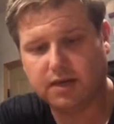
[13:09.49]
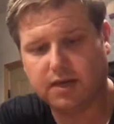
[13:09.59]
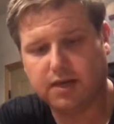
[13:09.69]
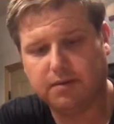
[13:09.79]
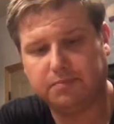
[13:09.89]

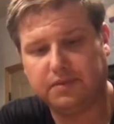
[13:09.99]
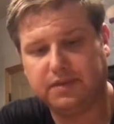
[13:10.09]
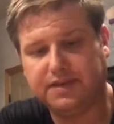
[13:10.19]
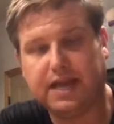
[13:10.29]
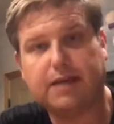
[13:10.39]

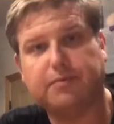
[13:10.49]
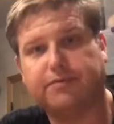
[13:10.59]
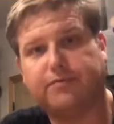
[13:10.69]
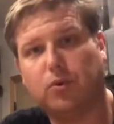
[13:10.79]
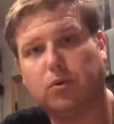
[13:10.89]
the day
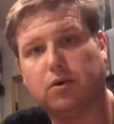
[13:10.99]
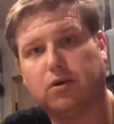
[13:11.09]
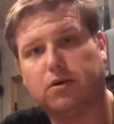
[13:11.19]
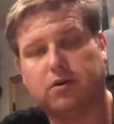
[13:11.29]
before,